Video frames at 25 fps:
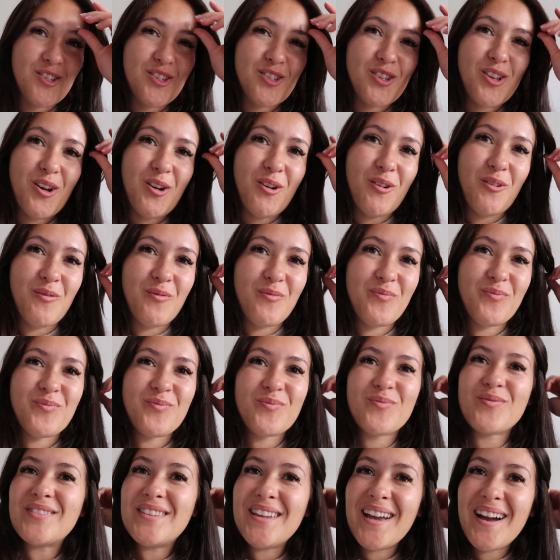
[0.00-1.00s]
So
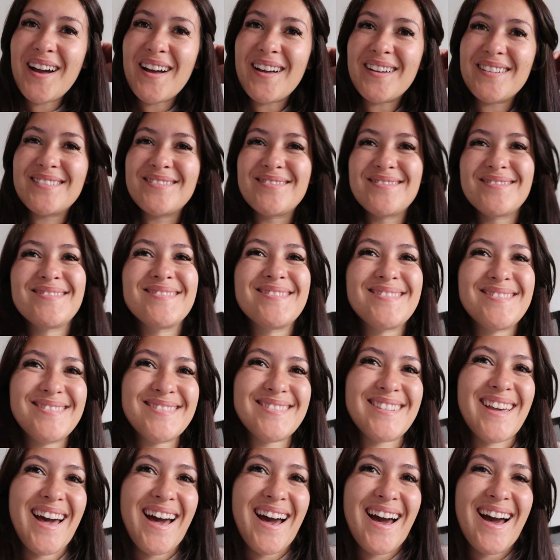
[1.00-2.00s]
yeah,
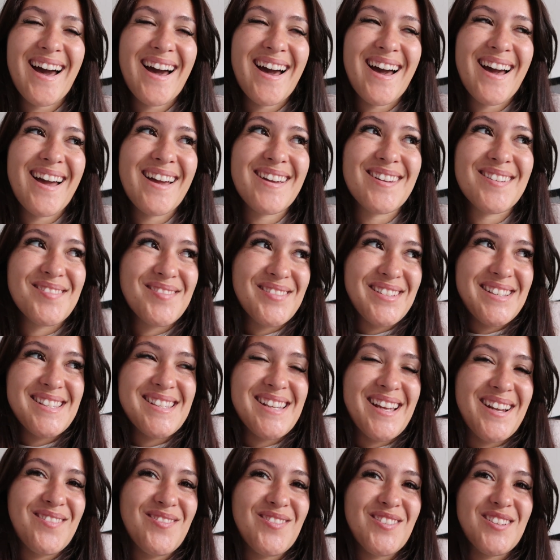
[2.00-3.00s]
I am
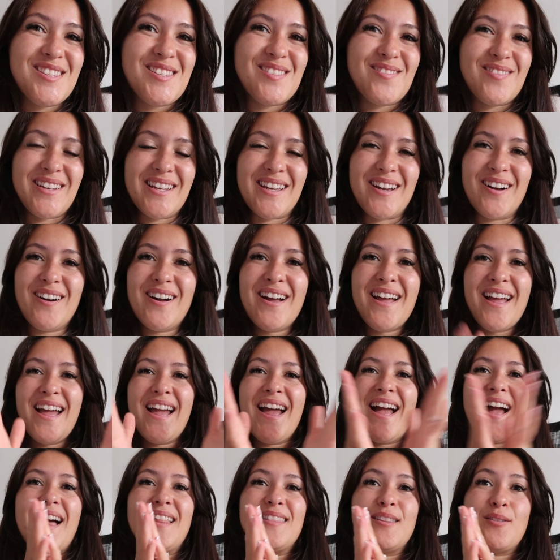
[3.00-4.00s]
excited for this video,
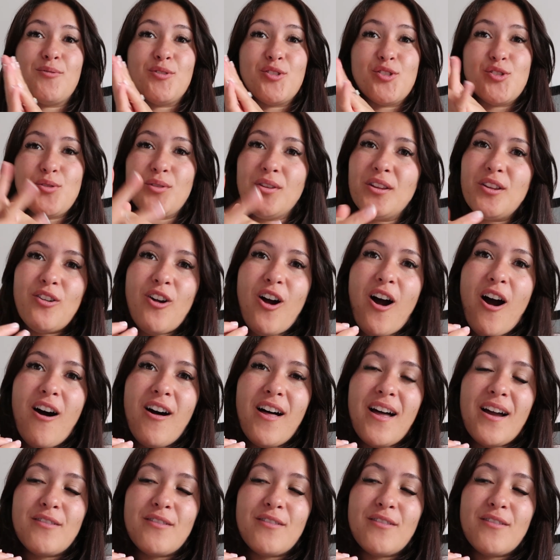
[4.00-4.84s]
and then we'll do a little haul